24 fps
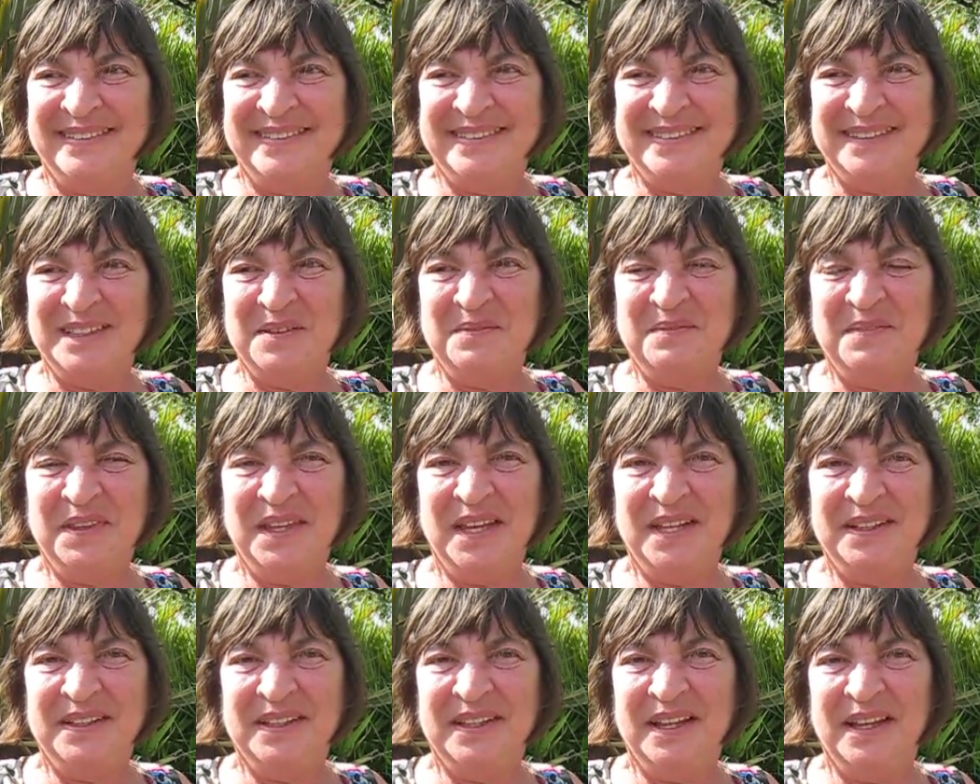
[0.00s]

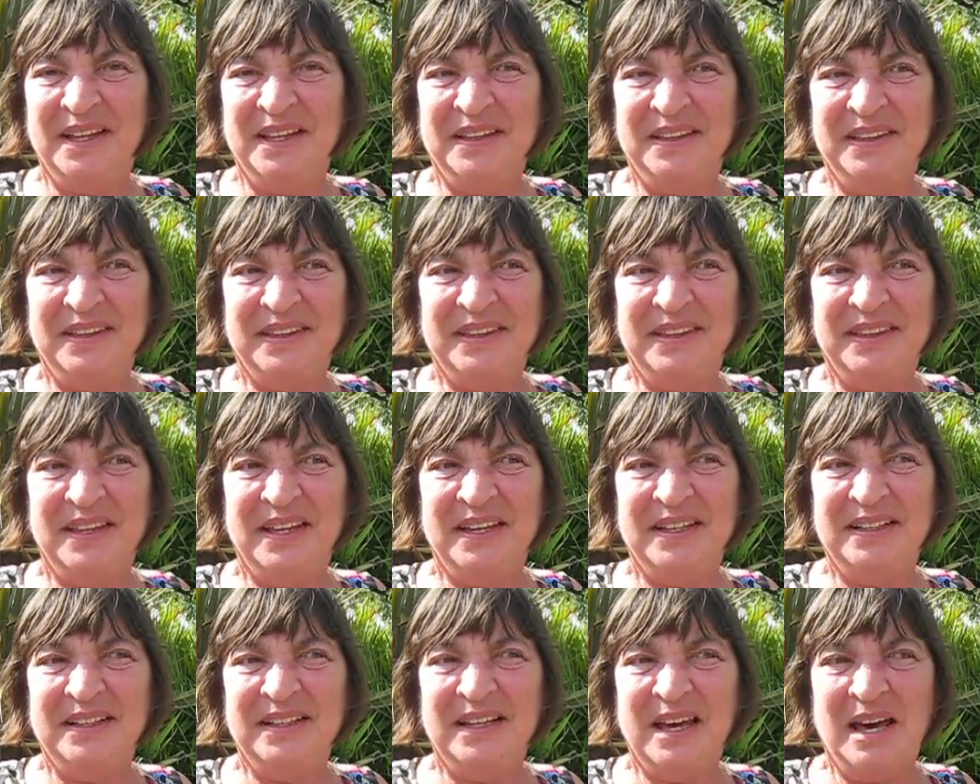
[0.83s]
something that
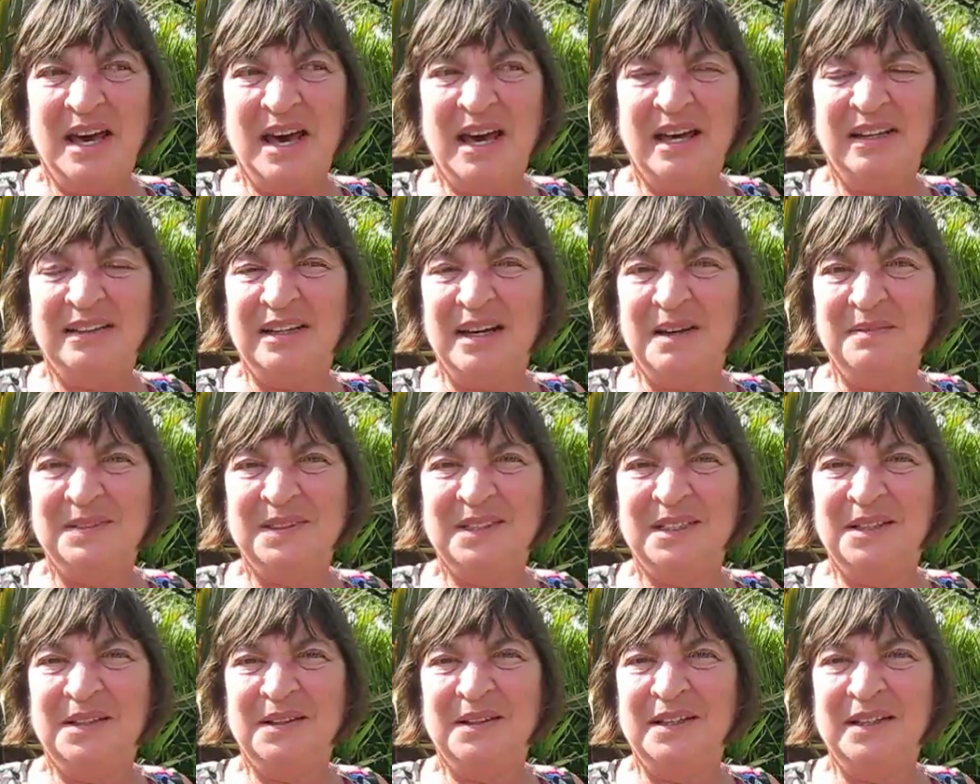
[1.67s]
they'd had
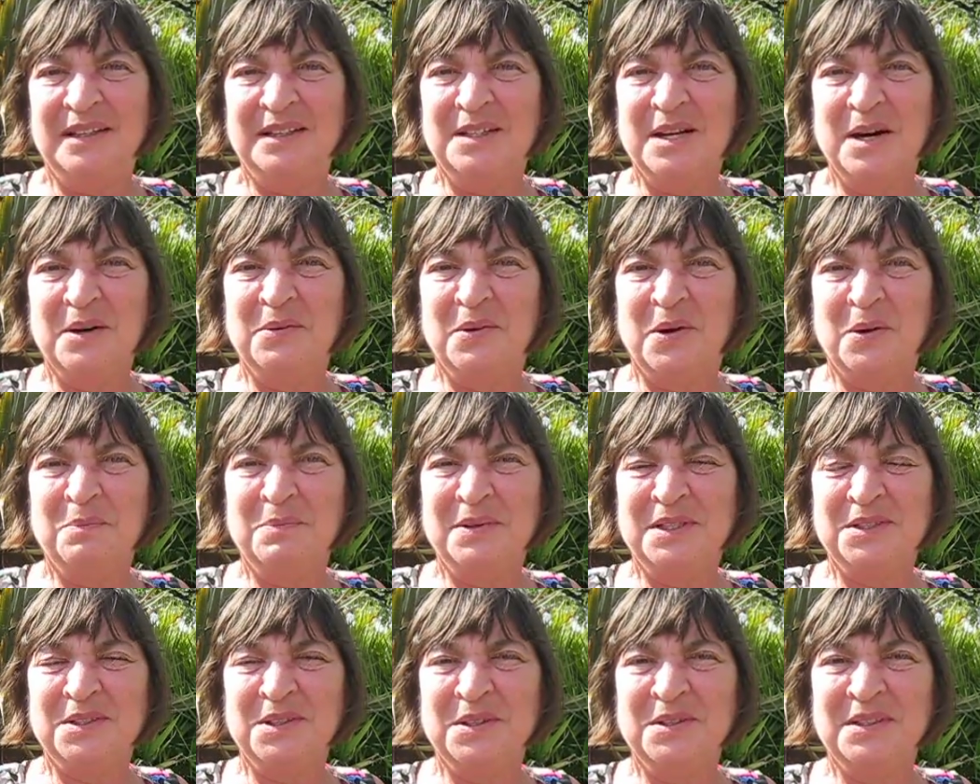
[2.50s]
absolutely no
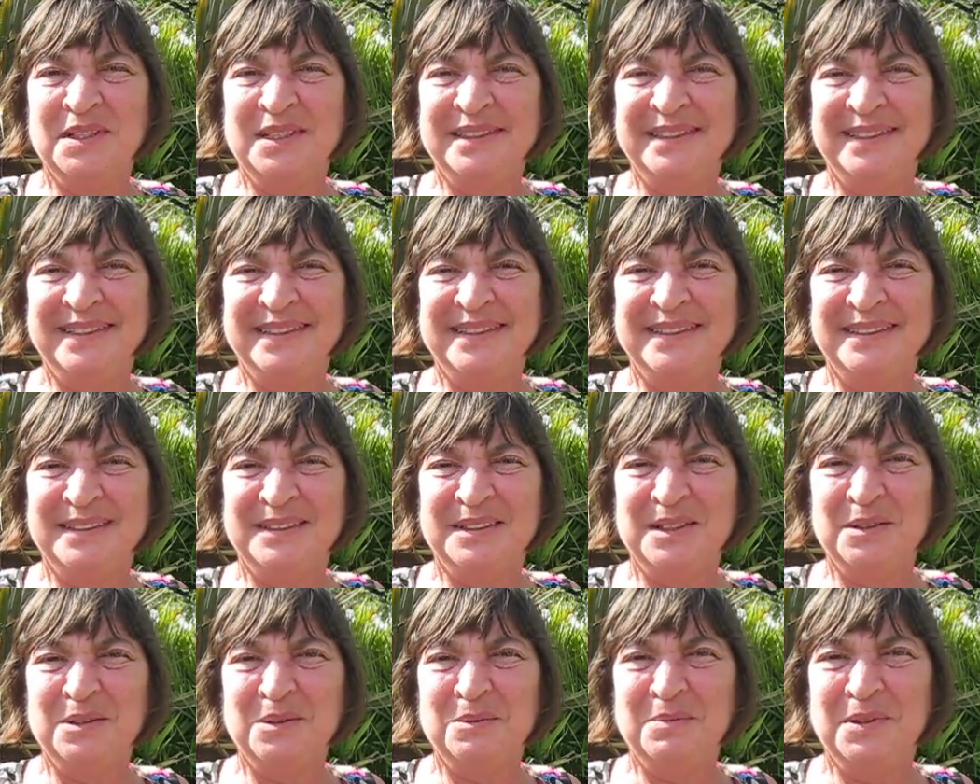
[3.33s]
opportunity to
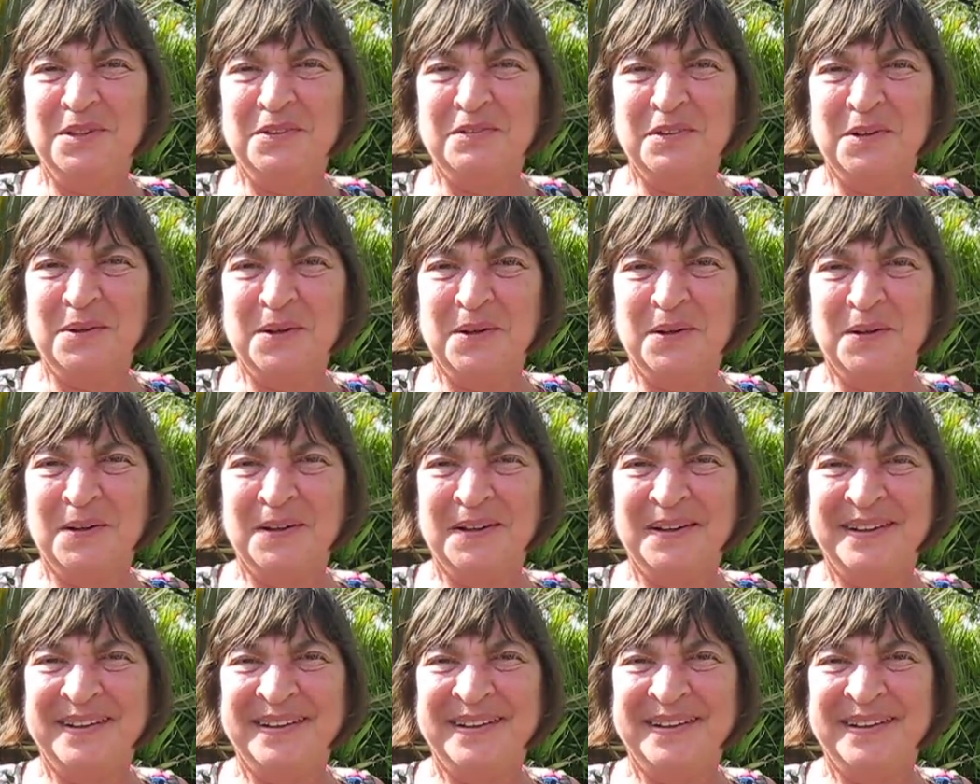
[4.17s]
do before.